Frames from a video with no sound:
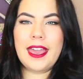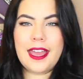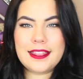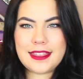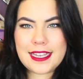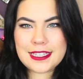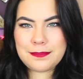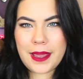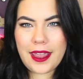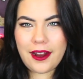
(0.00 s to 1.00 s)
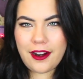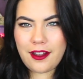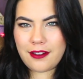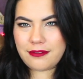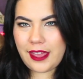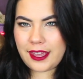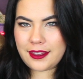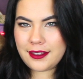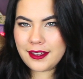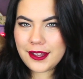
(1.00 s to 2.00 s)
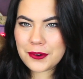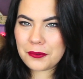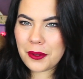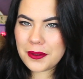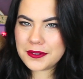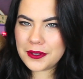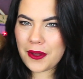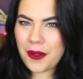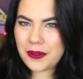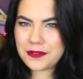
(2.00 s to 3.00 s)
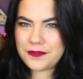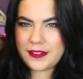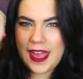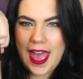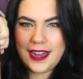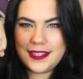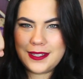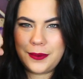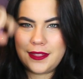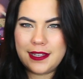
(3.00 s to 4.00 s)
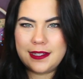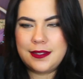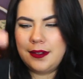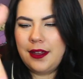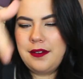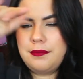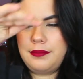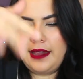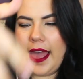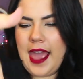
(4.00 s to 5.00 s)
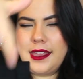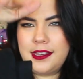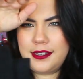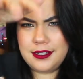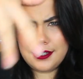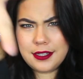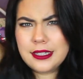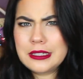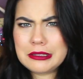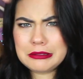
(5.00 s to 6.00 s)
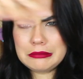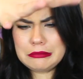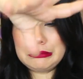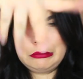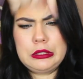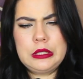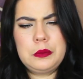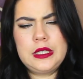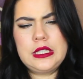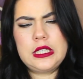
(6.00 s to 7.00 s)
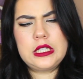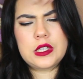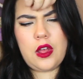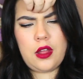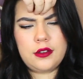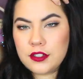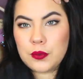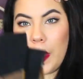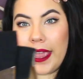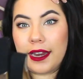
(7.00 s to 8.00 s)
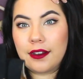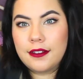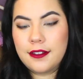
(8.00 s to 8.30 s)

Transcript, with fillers: I got these pair of like rose gold flats with this black what's this called? Suede.